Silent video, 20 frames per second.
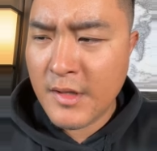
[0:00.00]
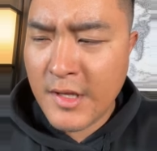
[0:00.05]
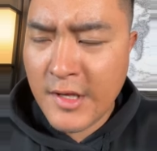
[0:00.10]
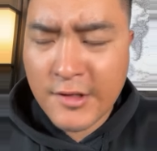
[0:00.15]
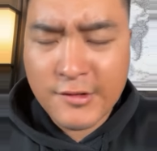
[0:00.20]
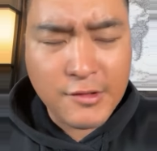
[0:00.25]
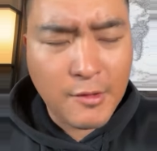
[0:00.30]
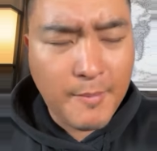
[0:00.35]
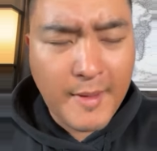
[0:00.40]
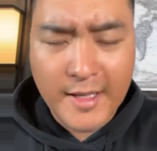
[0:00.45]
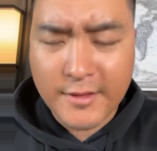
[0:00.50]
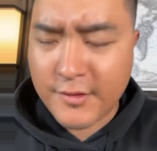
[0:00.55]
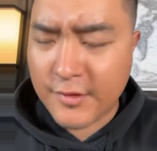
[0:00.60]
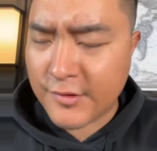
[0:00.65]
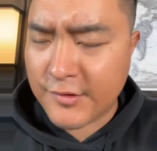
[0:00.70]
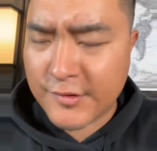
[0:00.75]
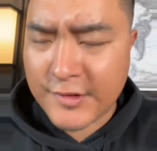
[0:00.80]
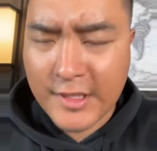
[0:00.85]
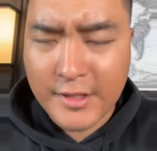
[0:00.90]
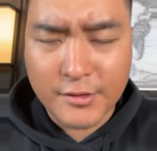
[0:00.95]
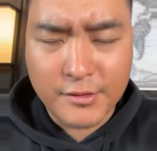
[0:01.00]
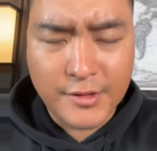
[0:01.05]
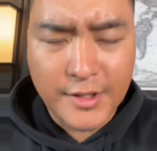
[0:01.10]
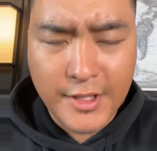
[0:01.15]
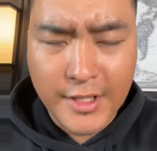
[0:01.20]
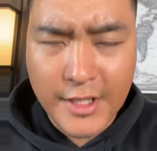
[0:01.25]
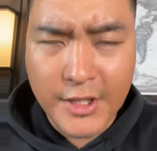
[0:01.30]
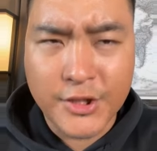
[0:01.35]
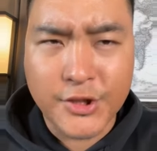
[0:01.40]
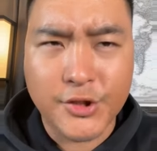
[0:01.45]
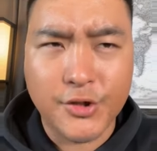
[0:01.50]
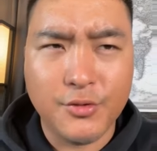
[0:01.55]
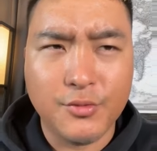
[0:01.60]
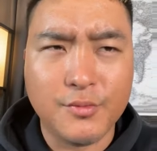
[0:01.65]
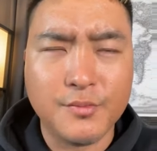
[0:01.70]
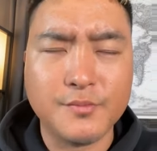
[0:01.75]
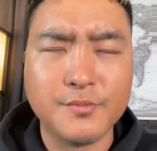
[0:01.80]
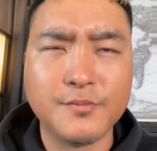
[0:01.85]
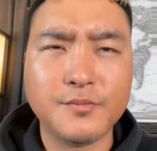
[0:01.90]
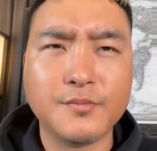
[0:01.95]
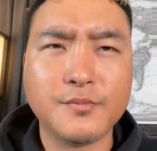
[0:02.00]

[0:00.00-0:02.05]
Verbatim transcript: He is about to settle the issue.